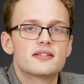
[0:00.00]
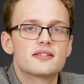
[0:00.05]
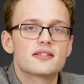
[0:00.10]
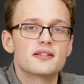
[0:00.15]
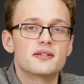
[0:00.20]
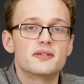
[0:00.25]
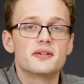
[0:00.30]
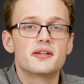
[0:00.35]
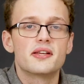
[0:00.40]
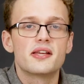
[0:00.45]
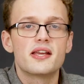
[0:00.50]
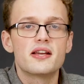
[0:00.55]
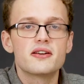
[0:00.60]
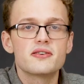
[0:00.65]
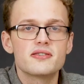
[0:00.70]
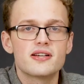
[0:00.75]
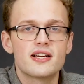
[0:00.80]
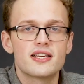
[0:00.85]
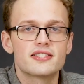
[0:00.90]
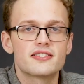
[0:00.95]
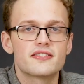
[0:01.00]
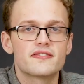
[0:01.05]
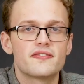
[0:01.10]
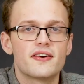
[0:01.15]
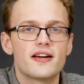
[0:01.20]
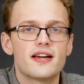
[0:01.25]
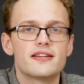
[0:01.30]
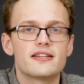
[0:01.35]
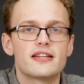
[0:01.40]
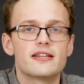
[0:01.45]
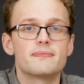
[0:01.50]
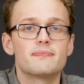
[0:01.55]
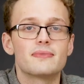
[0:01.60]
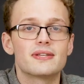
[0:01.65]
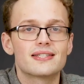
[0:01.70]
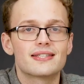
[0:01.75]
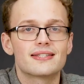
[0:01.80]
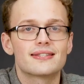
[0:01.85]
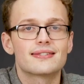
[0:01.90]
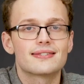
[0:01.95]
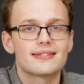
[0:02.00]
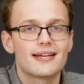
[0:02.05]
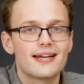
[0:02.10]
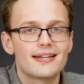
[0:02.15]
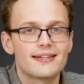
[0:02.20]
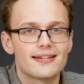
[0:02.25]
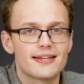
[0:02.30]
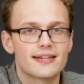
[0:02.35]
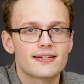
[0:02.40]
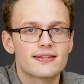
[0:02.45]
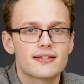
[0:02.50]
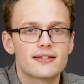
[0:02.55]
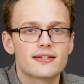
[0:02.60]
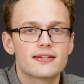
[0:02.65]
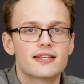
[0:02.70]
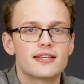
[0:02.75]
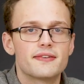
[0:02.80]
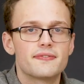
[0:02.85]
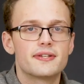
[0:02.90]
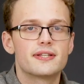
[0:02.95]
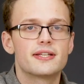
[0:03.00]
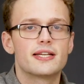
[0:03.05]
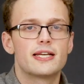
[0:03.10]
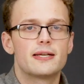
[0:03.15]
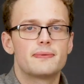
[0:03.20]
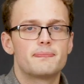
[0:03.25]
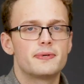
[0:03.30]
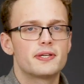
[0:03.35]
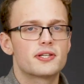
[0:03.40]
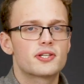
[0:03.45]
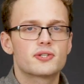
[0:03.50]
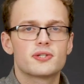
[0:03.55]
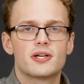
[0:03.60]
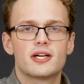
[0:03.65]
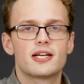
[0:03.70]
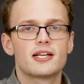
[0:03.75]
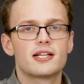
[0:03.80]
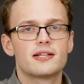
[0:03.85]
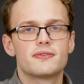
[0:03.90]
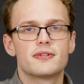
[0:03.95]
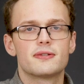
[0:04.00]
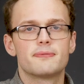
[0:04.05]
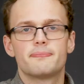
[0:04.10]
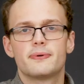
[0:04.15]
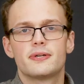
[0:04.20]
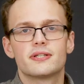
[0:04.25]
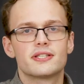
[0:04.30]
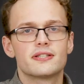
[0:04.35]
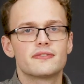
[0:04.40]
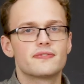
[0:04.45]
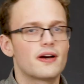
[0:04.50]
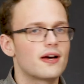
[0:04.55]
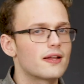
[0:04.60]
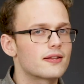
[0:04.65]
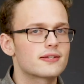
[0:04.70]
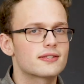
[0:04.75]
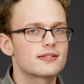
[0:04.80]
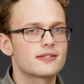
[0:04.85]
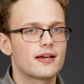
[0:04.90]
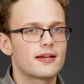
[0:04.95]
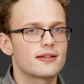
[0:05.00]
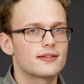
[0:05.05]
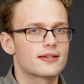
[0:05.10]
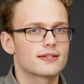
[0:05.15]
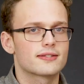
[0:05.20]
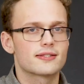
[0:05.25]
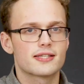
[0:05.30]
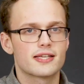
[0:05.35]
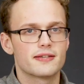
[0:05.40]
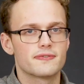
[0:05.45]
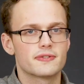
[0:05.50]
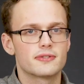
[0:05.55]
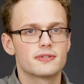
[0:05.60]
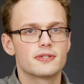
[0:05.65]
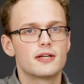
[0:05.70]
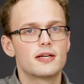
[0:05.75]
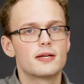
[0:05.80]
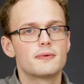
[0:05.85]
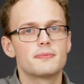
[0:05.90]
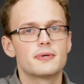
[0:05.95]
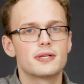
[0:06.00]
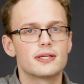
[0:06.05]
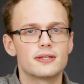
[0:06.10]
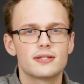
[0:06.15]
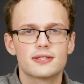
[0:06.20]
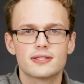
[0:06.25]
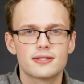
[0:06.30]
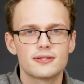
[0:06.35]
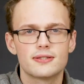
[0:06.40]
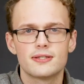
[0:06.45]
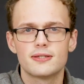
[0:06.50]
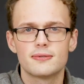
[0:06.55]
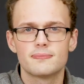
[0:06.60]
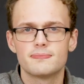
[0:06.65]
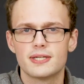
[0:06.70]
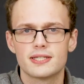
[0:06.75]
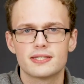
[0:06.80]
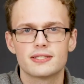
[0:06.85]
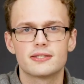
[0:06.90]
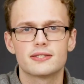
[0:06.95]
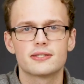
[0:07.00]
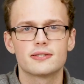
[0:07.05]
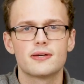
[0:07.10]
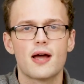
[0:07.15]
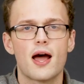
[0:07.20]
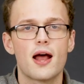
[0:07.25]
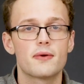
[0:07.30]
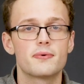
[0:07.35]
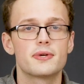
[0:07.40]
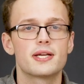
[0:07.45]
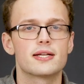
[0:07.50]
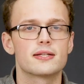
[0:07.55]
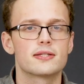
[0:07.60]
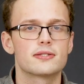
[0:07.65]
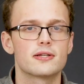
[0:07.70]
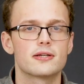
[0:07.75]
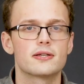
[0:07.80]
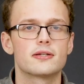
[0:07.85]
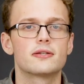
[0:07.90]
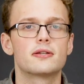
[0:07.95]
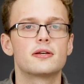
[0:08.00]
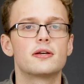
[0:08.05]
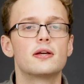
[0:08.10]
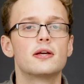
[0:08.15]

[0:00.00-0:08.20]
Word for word: So here we're asked to find a missing side length given a big triangle with a bunch of other side lengths given. But it looks a little messy, so how do we get started?